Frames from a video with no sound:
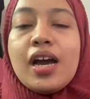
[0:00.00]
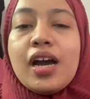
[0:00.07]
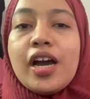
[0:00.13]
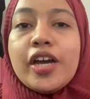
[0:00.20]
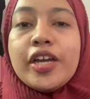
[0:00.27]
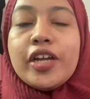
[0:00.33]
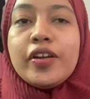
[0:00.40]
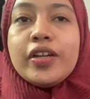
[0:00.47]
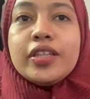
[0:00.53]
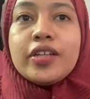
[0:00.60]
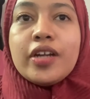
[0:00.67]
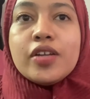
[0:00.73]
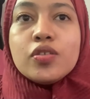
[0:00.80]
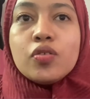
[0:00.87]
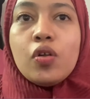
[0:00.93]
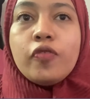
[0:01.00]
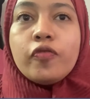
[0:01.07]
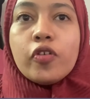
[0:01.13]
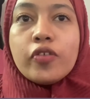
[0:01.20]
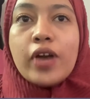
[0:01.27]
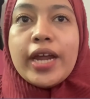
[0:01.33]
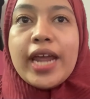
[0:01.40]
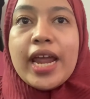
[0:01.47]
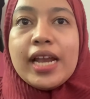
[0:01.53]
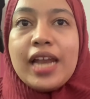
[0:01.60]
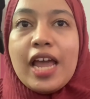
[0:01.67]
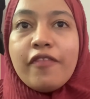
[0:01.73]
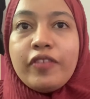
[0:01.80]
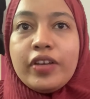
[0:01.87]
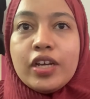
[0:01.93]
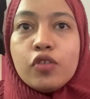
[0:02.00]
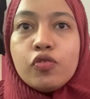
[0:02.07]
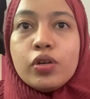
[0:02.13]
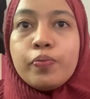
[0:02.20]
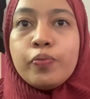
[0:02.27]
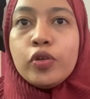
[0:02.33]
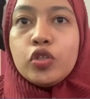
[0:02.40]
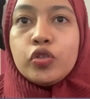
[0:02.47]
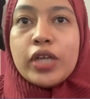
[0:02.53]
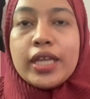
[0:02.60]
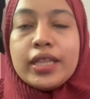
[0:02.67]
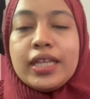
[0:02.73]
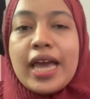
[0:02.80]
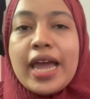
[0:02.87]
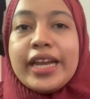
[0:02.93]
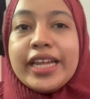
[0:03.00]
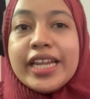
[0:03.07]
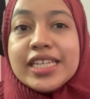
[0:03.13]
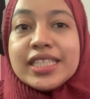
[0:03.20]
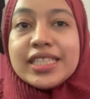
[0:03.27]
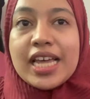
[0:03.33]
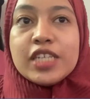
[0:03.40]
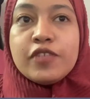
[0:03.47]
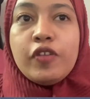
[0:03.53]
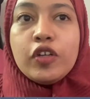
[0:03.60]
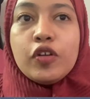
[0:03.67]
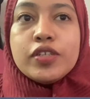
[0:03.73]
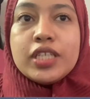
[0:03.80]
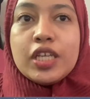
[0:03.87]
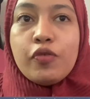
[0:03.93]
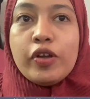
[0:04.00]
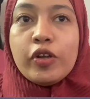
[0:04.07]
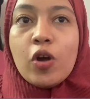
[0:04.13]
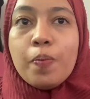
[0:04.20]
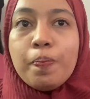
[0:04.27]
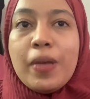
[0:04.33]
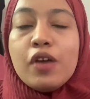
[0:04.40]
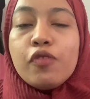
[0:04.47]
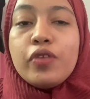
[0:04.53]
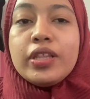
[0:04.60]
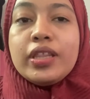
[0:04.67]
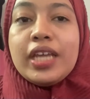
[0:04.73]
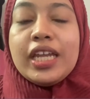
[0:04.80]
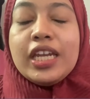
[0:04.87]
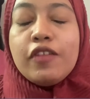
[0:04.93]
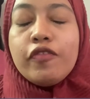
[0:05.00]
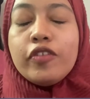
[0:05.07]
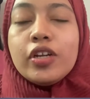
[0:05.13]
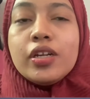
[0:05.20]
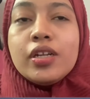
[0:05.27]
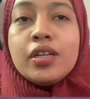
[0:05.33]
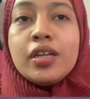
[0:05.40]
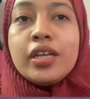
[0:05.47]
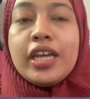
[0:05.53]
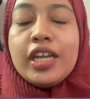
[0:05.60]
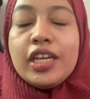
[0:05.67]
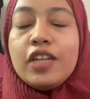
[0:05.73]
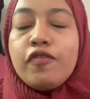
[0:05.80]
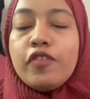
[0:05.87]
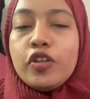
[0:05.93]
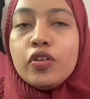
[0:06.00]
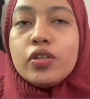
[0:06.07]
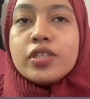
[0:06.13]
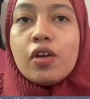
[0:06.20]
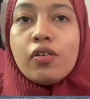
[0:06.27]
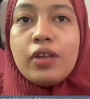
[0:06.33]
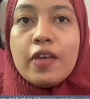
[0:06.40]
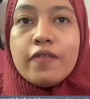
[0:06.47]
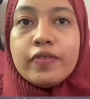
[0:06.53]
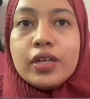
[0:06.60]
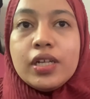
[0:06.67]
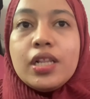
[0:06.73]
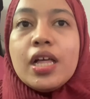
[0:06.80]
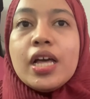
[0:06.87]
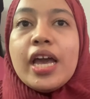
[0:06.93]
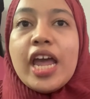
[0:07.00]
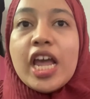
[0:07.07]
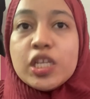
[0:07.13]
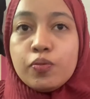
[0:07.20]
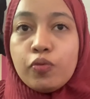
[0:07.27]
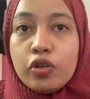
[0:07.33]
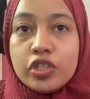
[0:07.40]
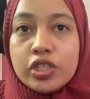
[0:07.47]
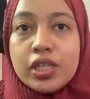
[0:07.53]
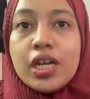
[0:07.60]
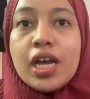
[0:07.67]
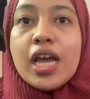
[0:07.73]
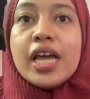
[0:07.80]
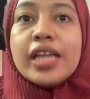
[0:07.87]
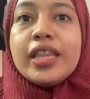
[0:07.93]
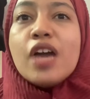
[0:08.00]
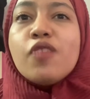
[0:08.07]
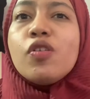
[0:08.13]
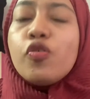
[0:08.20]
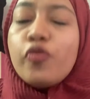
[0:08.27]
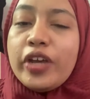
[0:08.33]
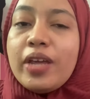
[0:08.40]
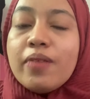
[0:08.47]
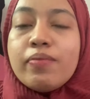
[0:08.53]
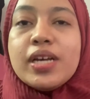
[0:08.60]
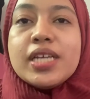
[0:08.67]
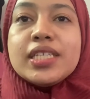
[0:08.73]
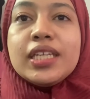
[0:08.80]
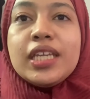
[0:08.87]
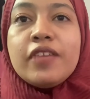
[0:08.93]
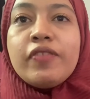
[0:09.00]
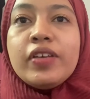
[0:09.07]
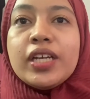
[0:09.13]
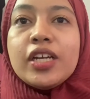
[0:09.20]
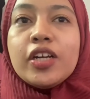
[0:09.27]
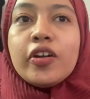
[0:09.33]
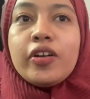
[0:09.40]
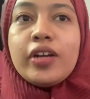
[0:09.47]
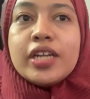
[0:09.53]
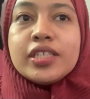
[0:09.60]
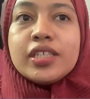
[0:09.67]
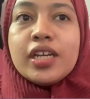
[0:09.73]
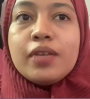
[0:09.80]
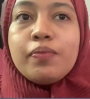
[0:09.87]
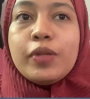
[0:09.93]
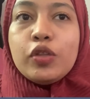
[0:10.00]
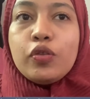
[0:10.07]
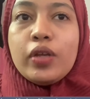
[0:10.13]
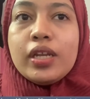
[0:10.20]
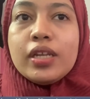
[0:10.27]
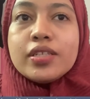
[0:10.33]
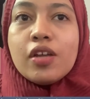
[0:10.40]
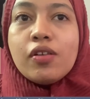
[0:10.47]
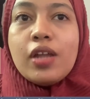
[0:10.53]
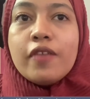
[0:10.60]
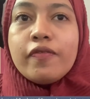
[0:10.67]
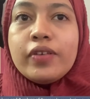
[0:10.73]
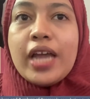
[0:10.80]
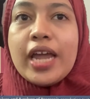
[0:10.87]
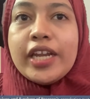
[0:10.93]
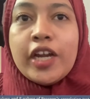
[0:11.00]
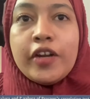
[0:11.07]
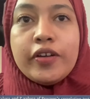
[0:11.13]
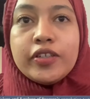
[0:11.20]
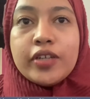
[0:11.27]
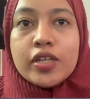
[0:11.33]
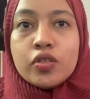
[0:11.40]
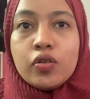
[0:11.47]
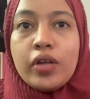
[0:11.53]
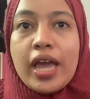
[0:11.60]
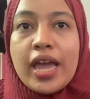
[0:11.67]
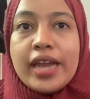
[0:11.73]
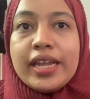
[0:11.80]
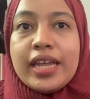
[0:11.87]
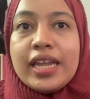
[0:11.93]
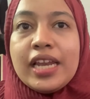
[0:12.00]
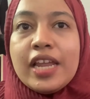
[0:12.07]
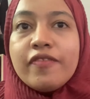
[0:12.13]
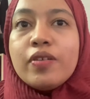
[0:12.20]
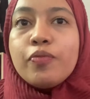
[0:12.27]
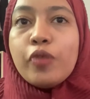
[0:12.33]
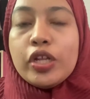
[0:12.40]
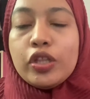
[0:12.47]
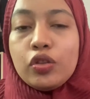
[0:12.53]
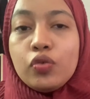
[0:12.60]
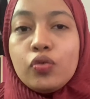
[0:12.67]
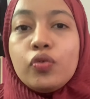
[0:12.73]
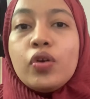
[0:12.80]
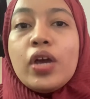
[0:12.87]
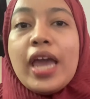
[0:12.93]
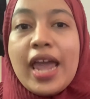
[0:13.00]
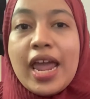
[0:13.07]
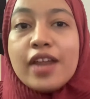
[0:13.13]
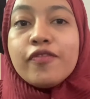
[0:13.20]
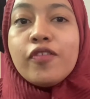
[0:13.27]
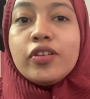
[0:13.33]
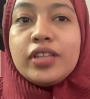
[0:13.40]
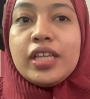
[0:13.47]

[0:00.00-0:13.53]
hearing threshold for right and left ear were pulled together at each test frequency when compared with individual sound level exposure, there were weak but significant correlation between sound level and hearing threshold at 11.2 and 14